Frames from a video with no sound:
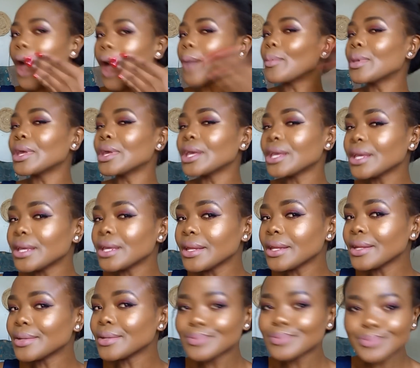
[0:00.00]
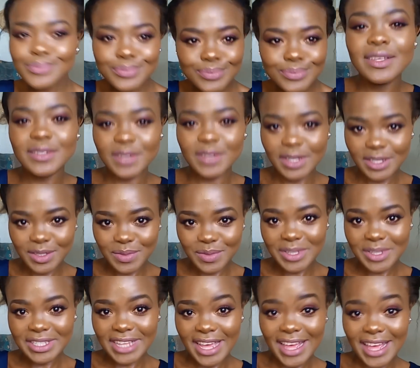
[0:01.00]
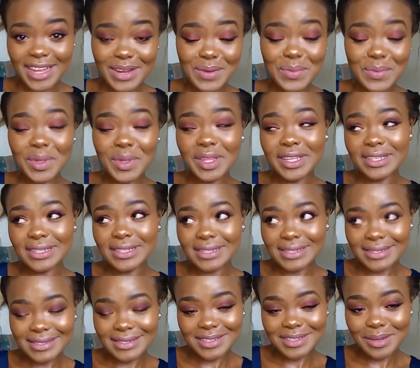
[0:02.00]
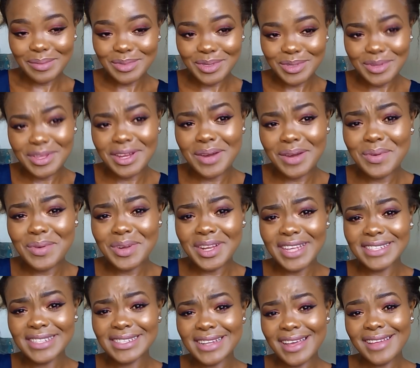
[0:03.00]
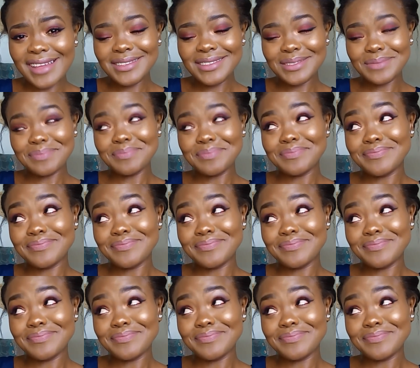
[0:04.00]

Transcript: I mean, so I just went ahead and wore this jumpsuit that I wore last night.